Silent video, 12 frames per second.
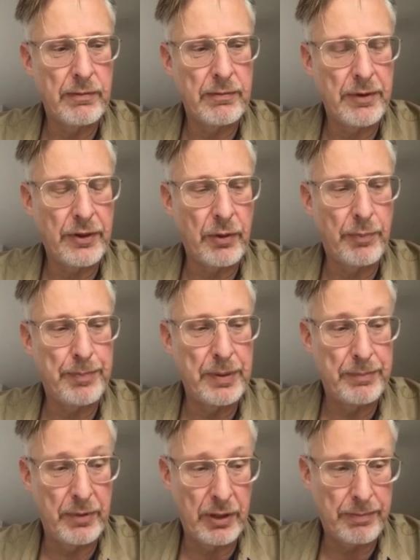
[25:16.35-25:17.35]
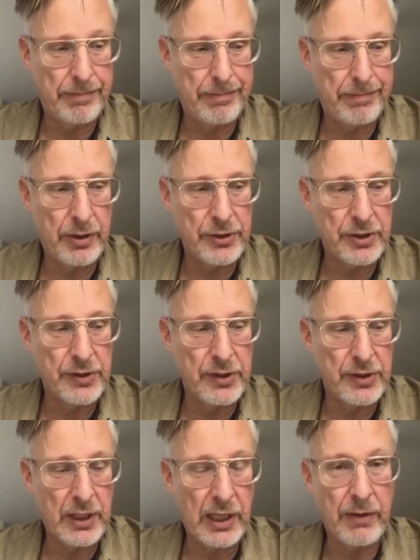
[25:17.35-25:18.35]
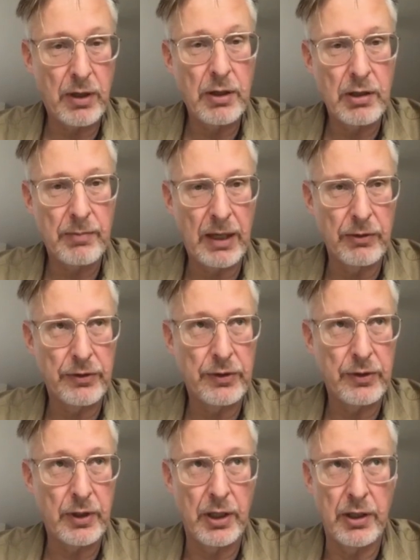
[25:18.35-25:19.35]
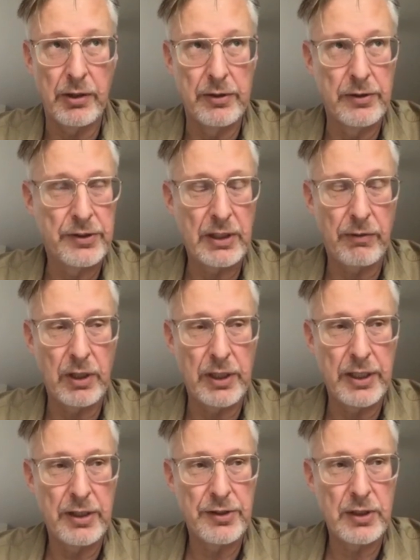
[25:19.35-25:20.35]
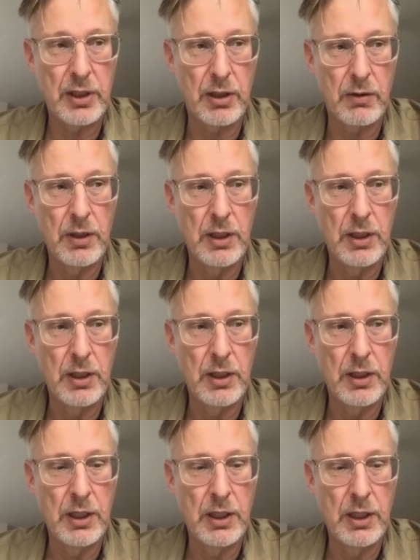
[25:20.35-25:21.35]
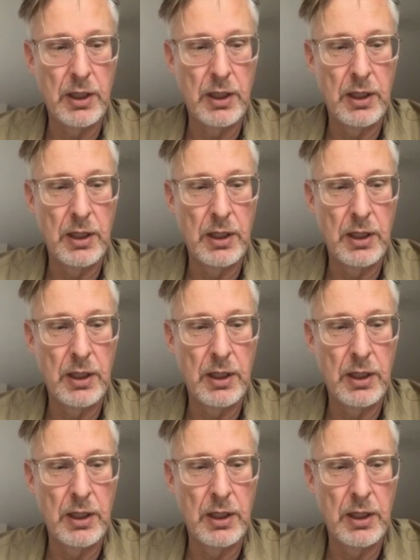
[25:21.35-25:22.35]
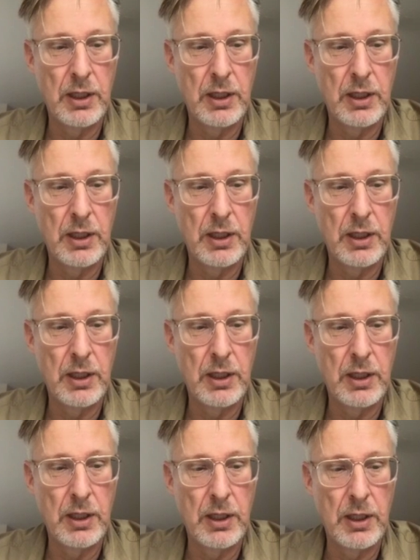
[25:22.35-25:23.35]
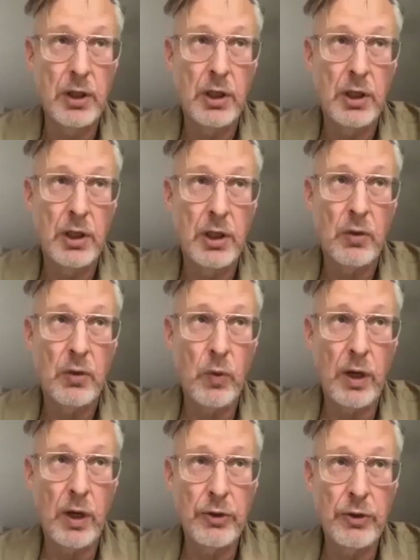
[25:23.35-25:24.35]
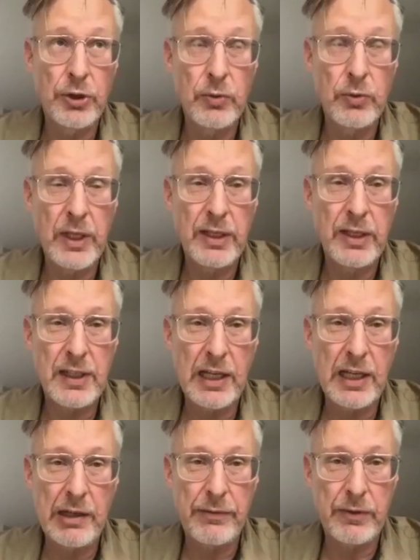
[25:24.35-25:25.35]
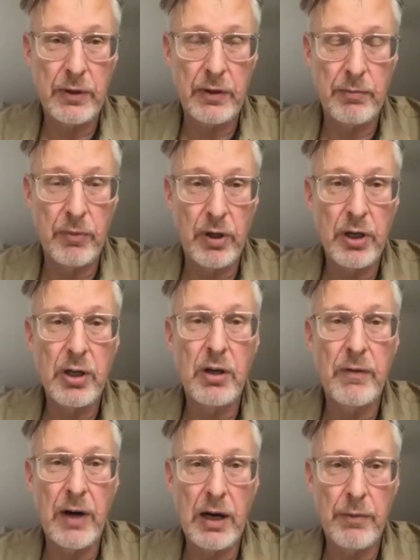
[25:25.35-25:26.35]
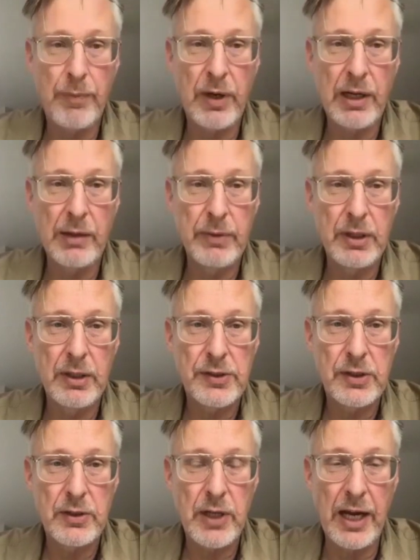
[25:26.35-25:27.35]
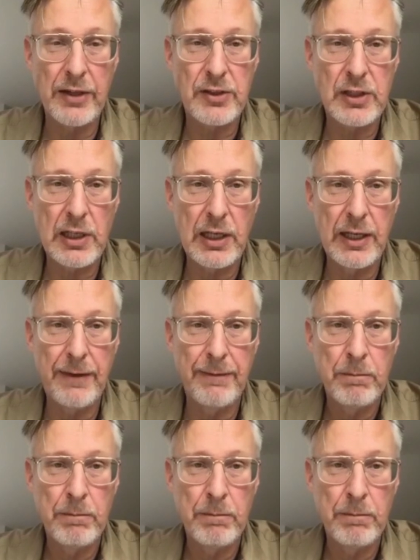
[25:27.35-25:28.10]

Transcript: the the persons that I've heard about uh, several years ago. Voice uh, at the time that one or two days after the murder of our prime minister, actually